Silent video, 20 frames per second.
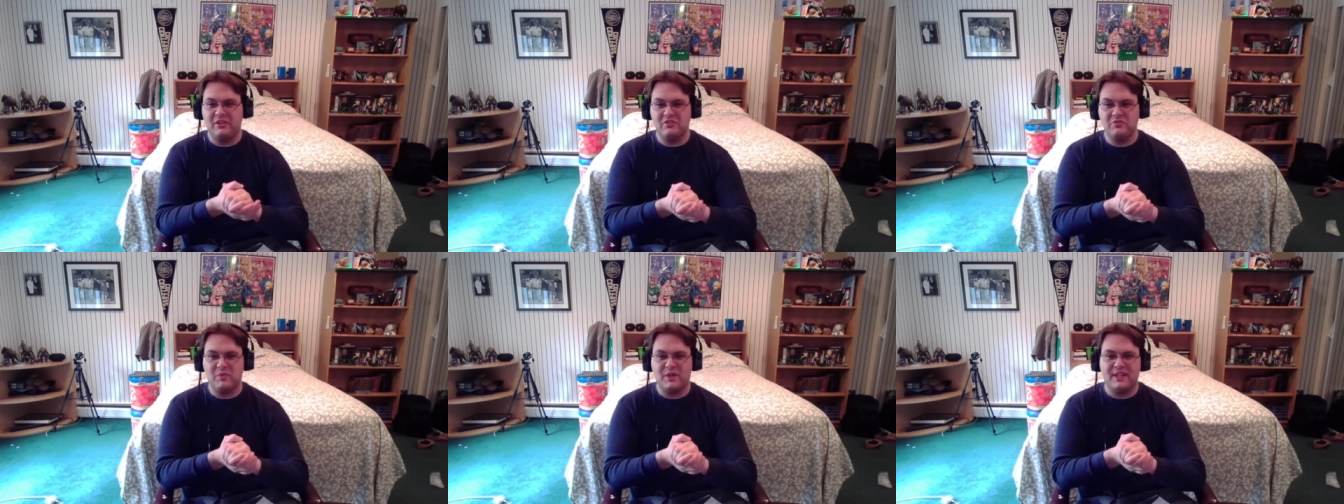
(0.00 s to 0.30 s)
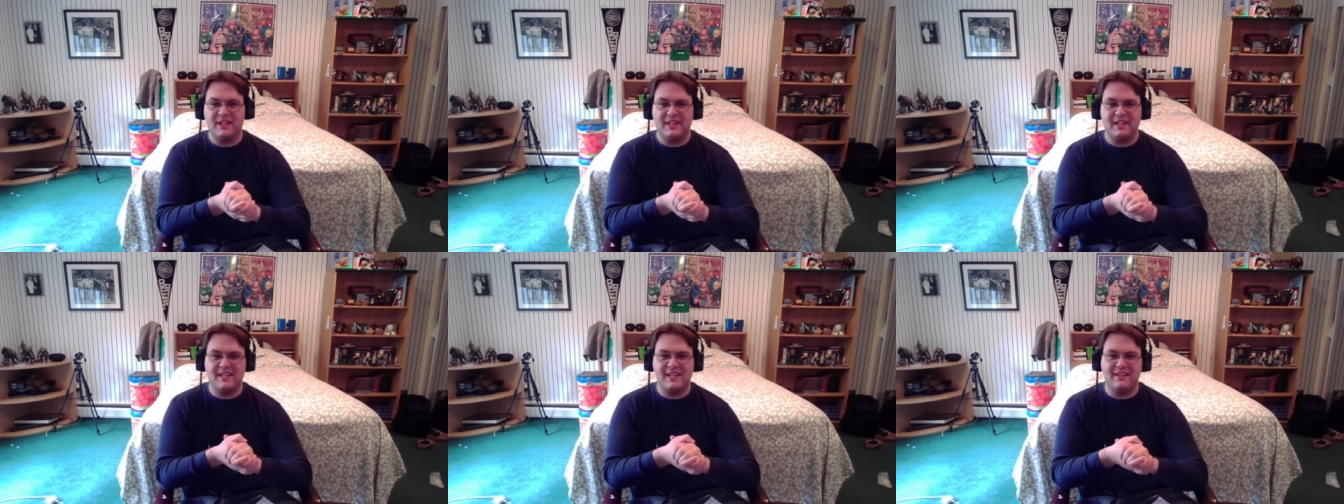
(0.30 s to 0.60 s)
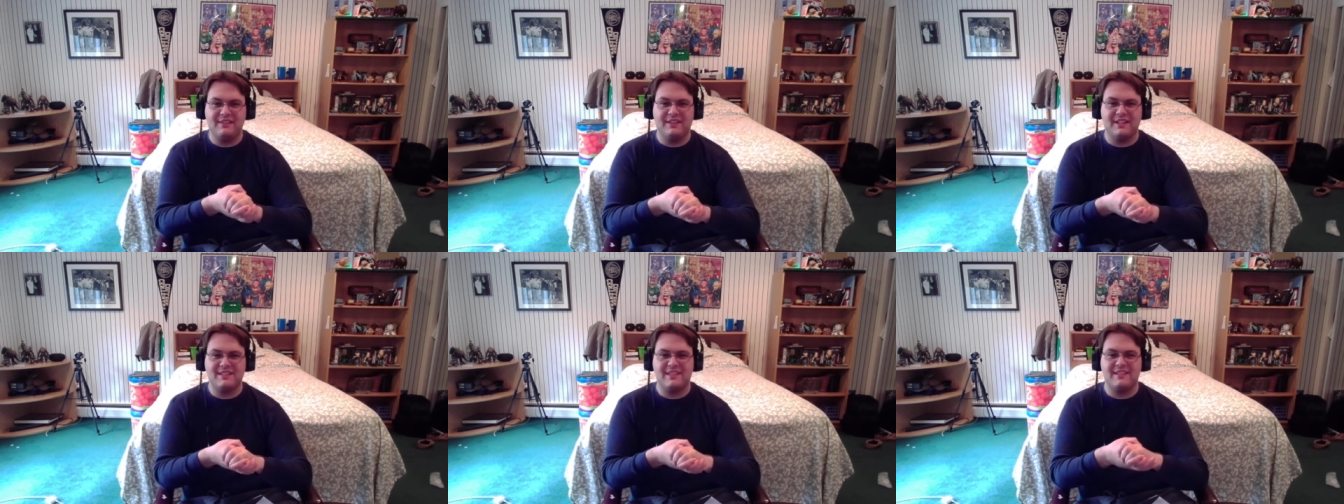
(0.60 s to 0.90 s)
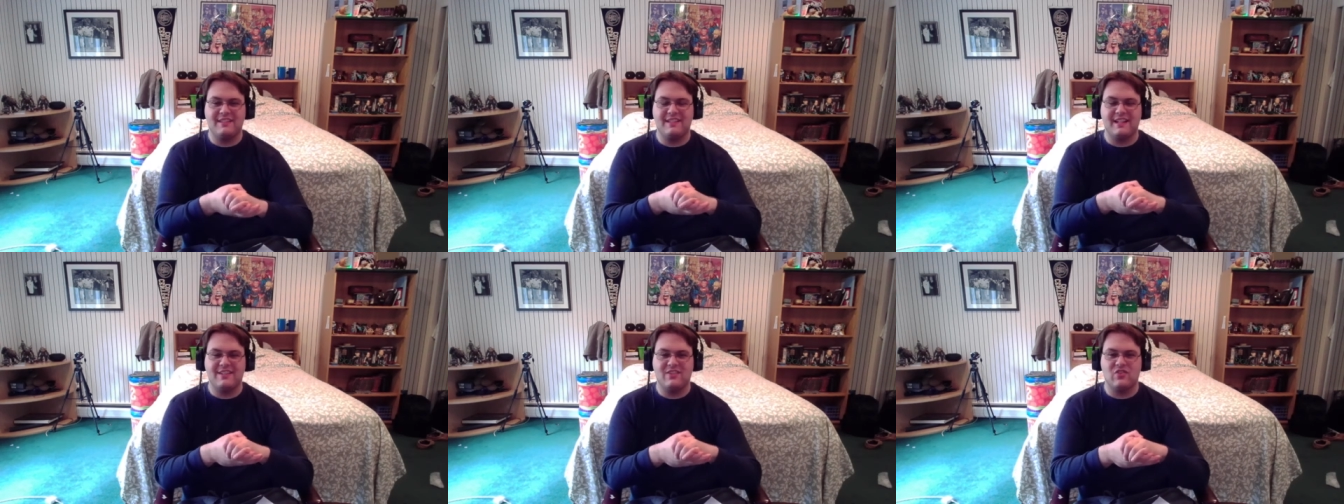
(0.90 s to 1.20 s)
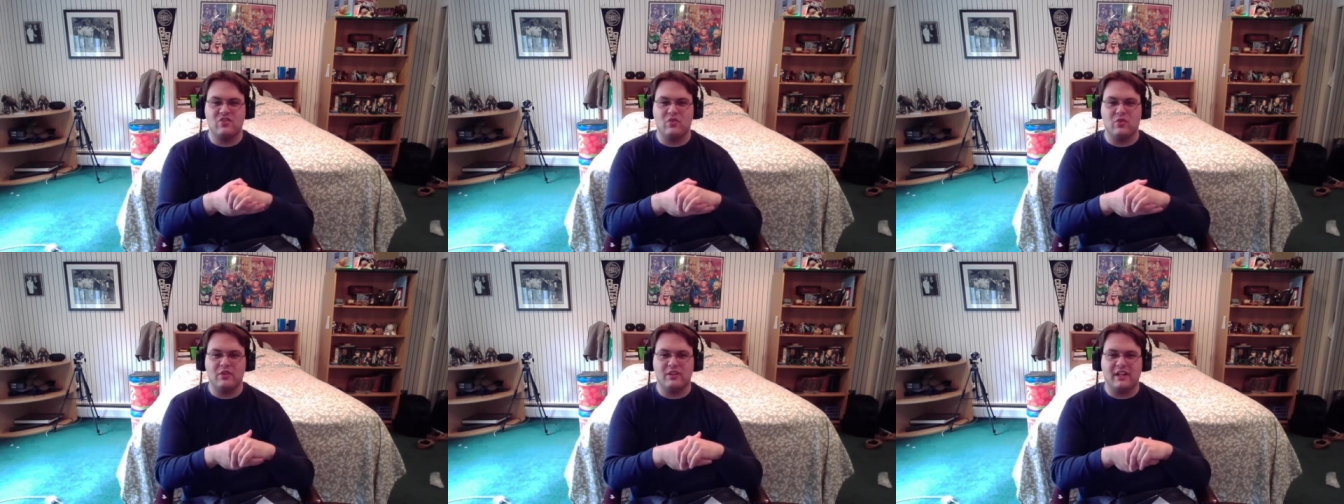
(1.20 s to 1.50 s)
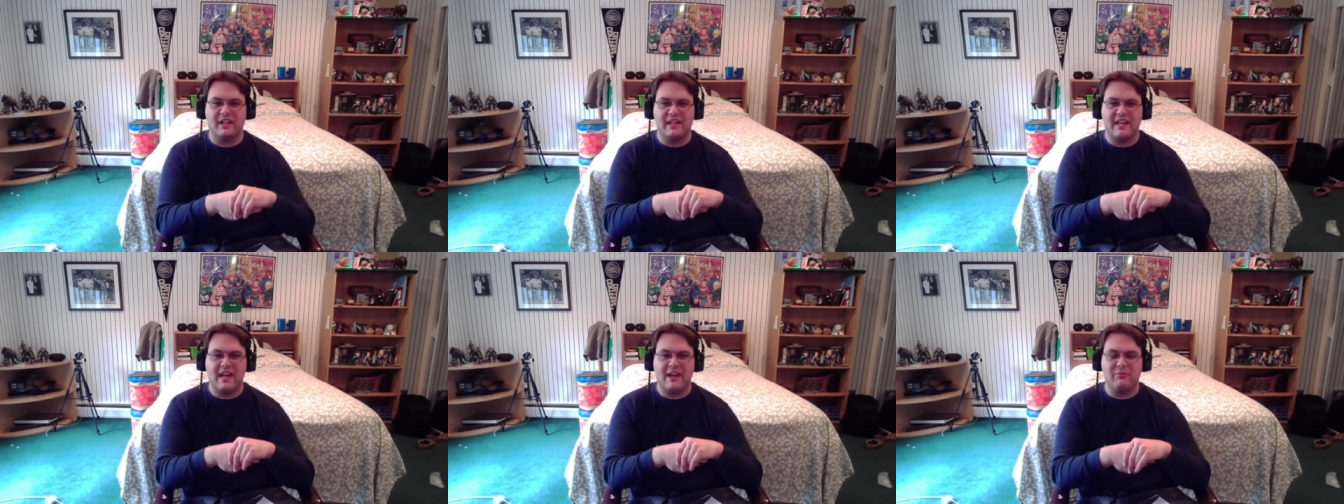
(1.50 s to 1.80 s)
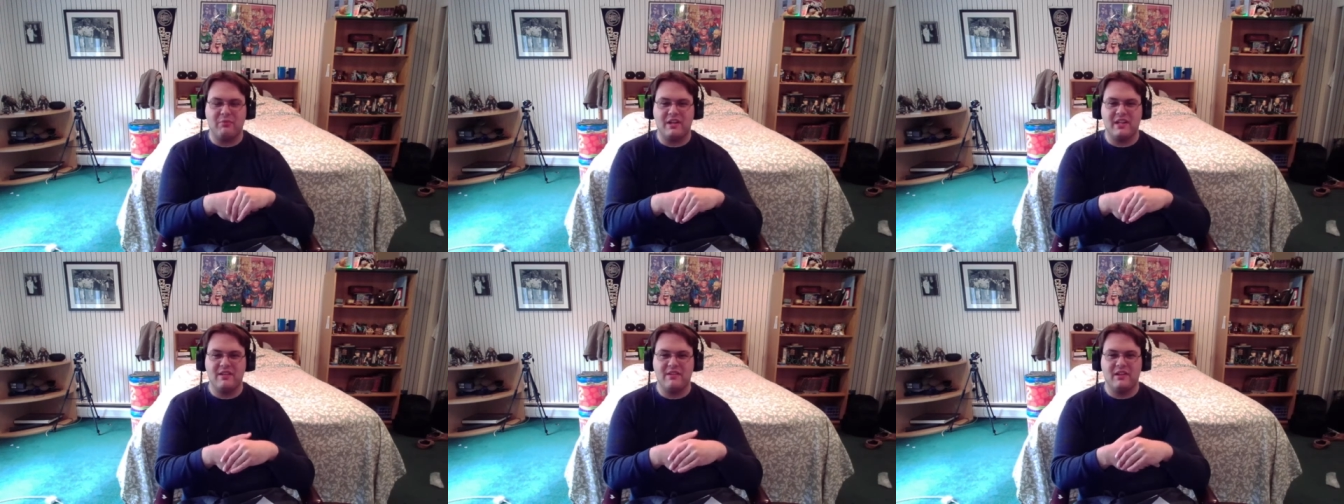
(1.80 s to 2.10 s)
one of the key lessons that Zordon had
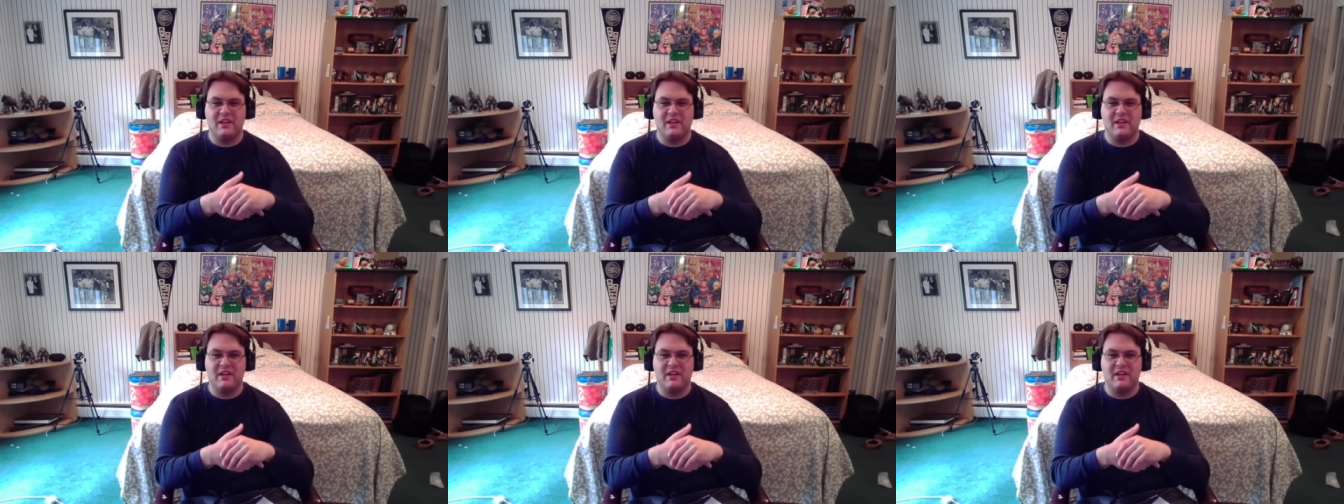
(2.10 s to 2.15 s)
when